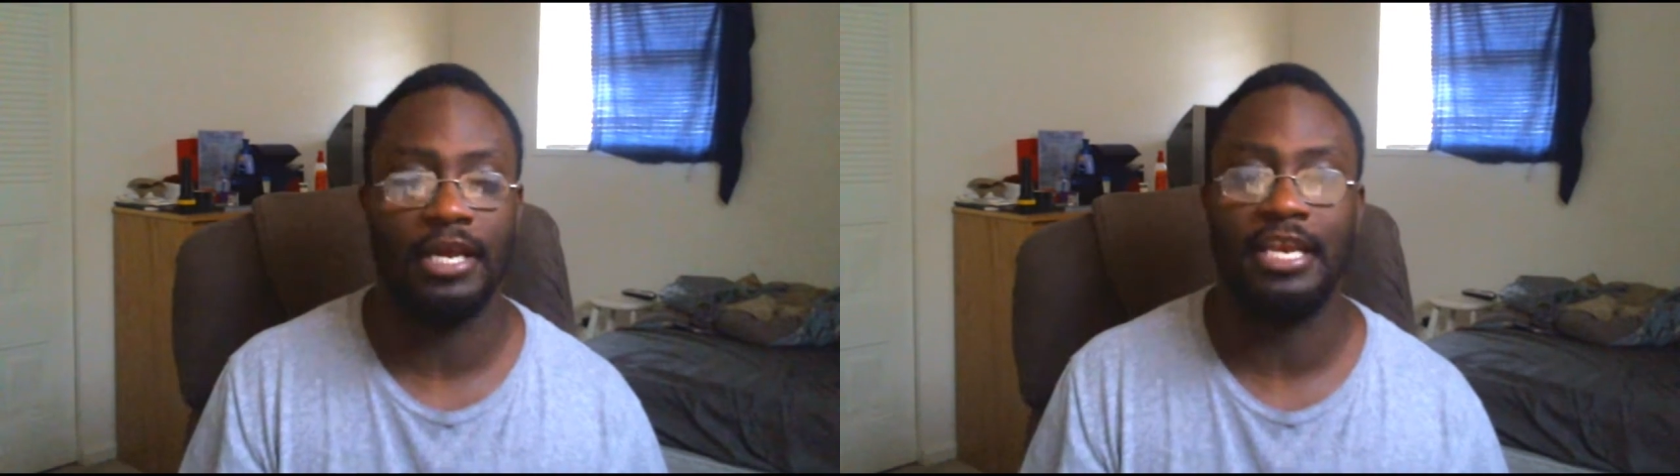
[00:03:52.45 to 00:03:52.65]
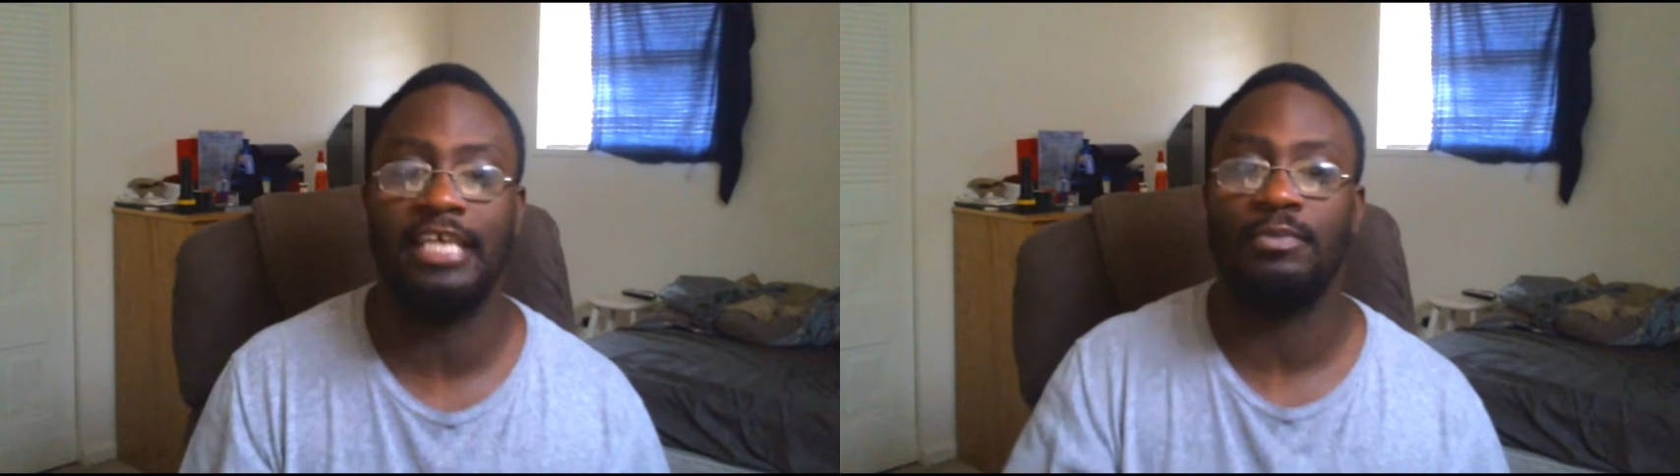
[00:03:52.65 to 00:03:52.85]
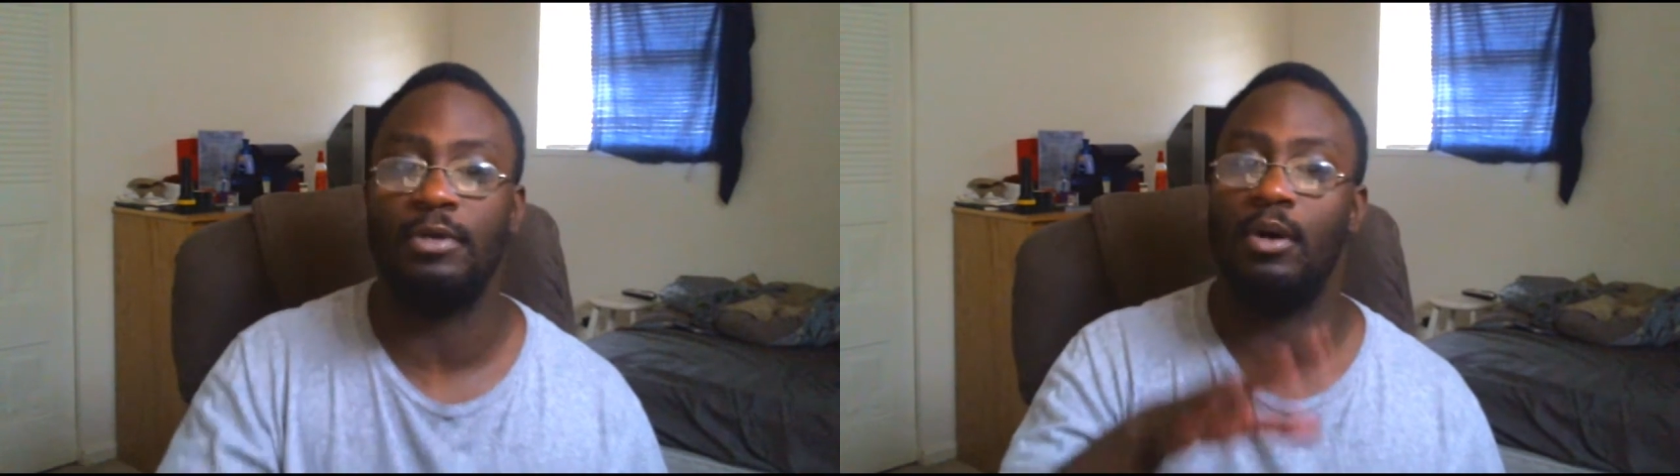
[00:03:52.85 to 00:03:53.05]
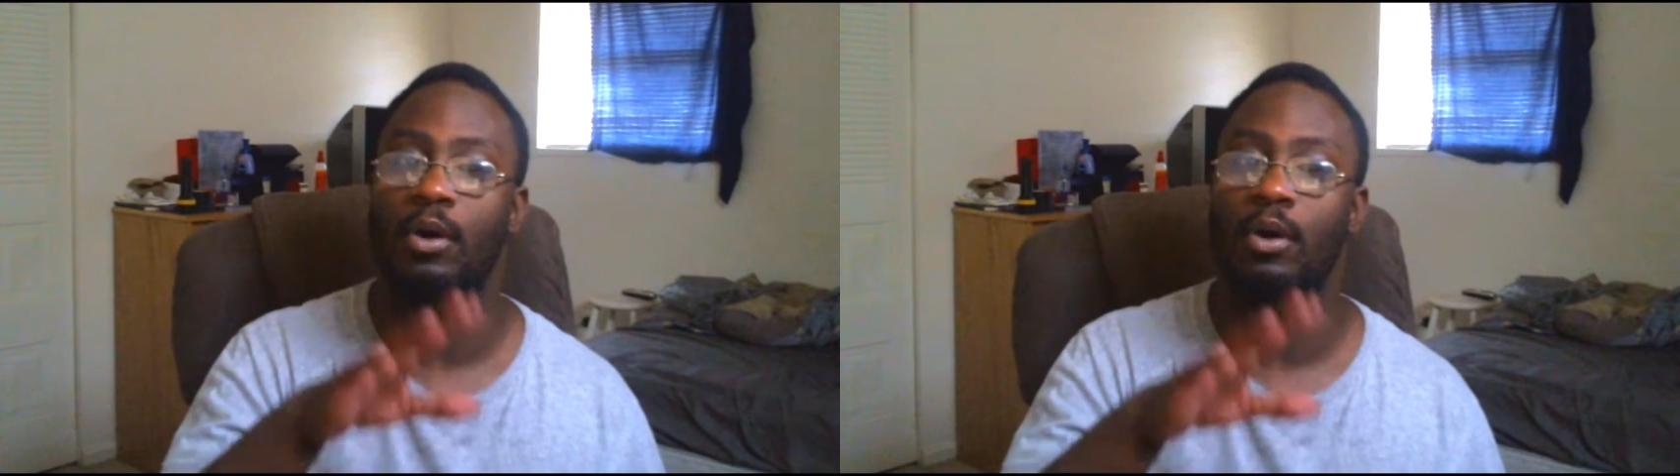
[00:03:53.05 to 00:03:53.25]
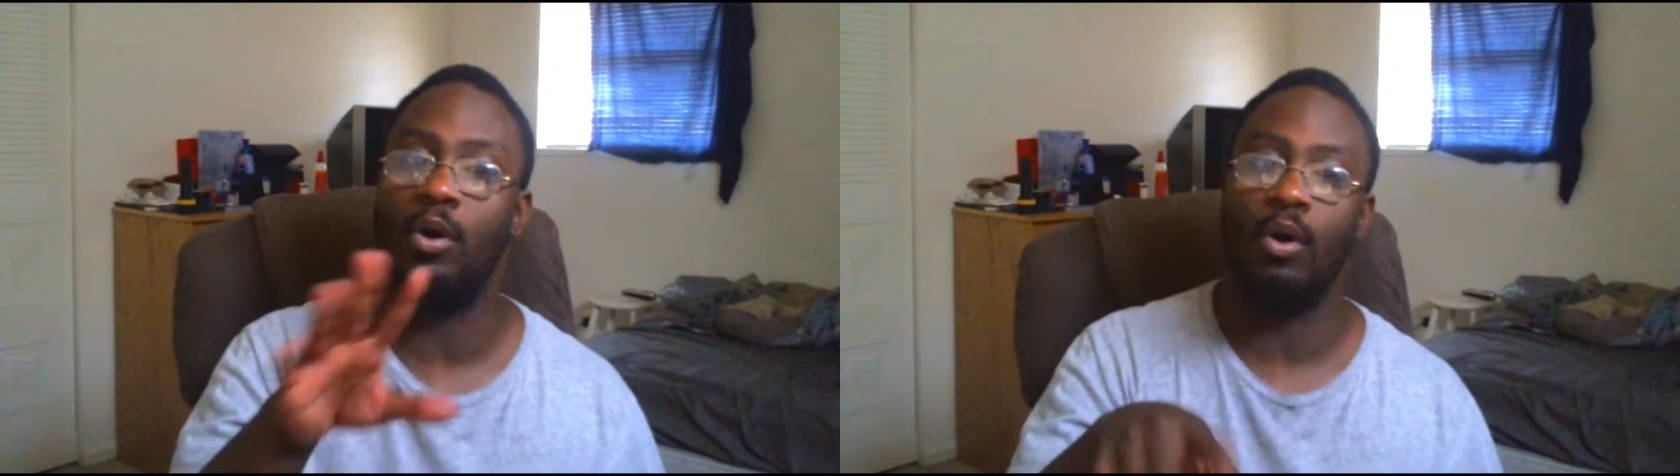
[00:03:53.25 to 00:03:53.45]
and that's where
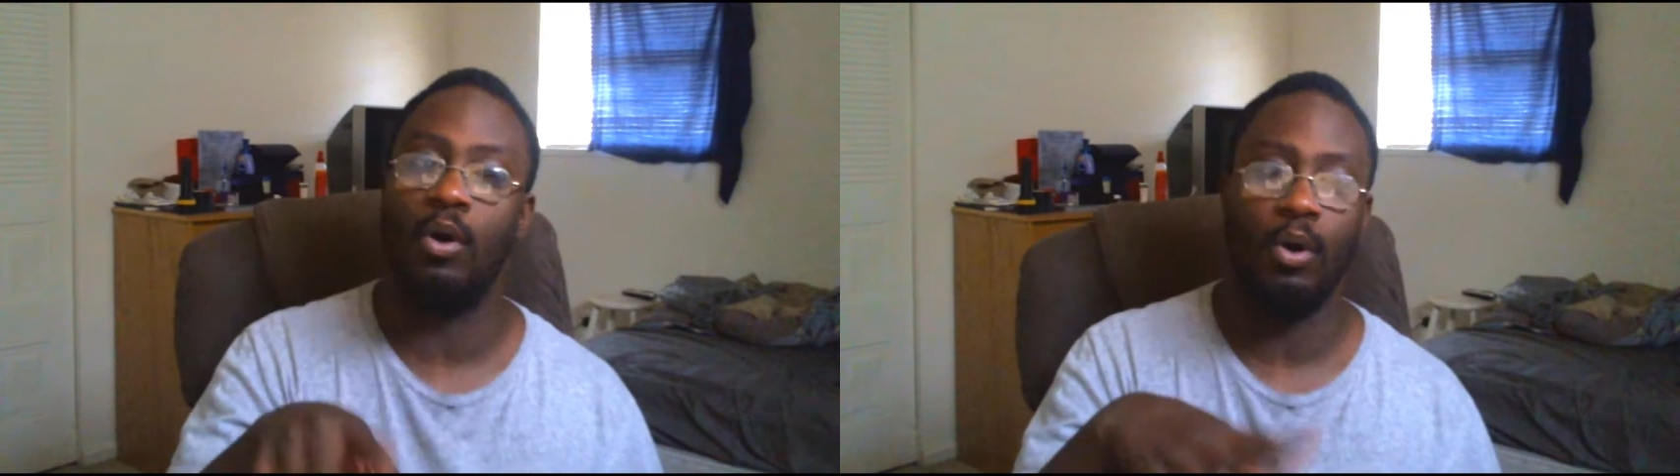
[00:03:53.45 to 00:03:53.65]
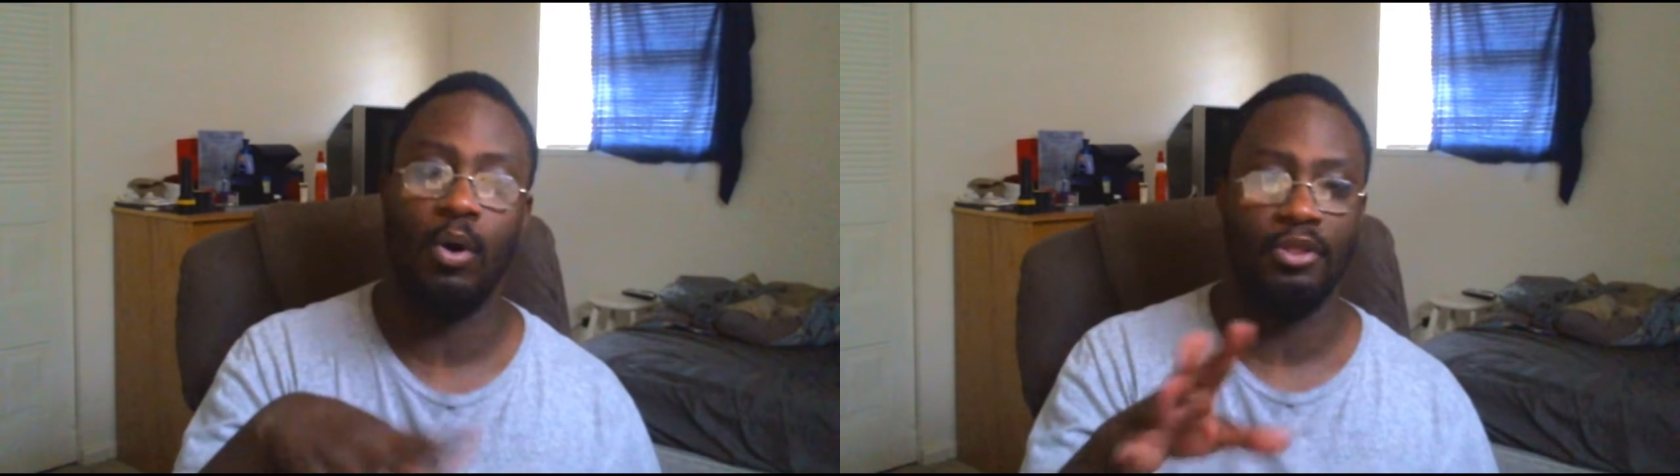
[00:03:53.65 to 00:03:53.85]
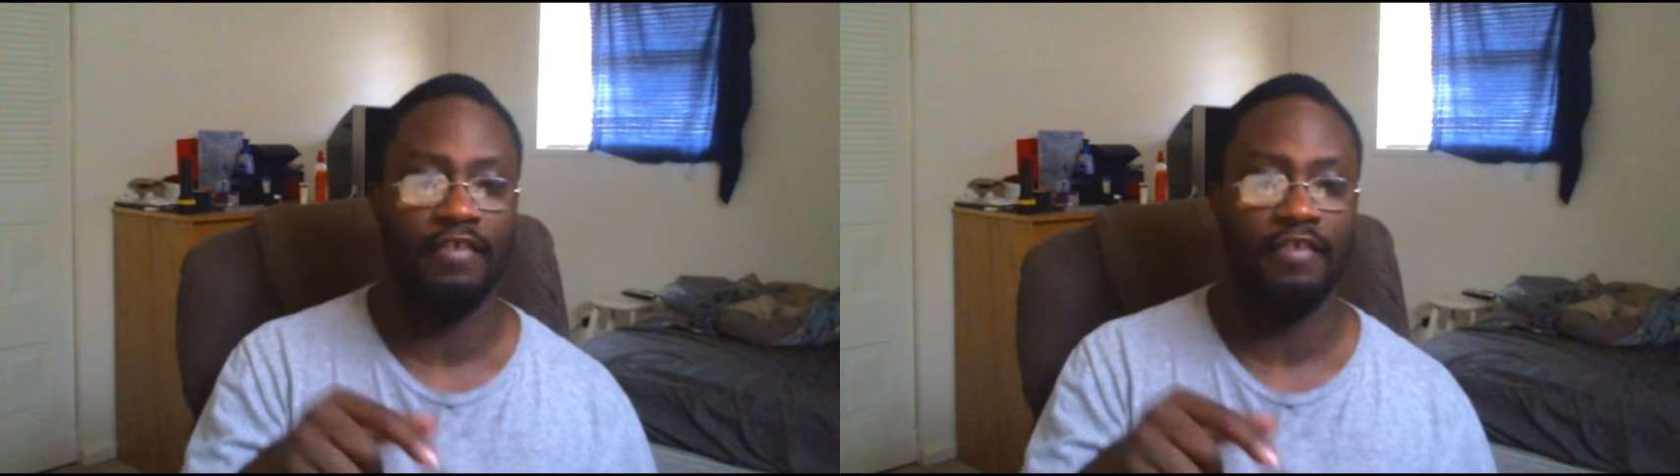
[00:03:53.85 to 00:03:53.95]
all